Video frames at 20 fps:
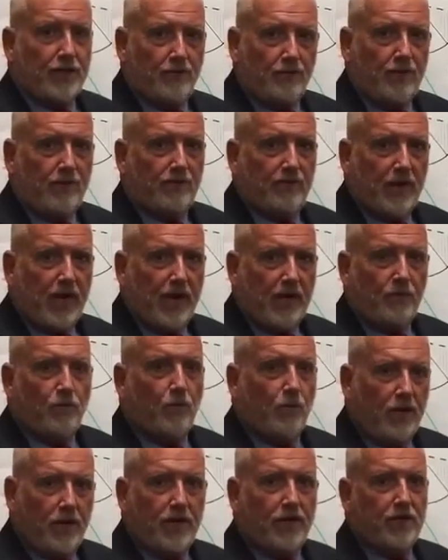that we've got and
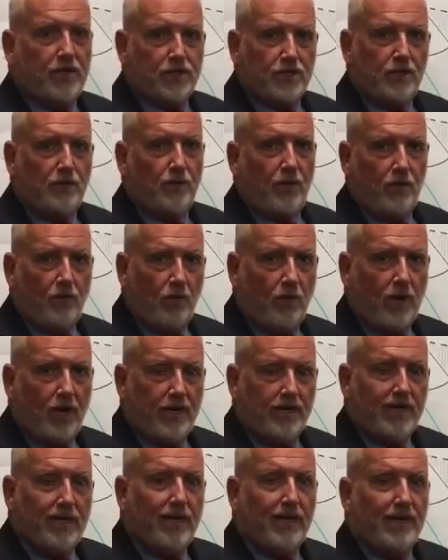what it is that we want,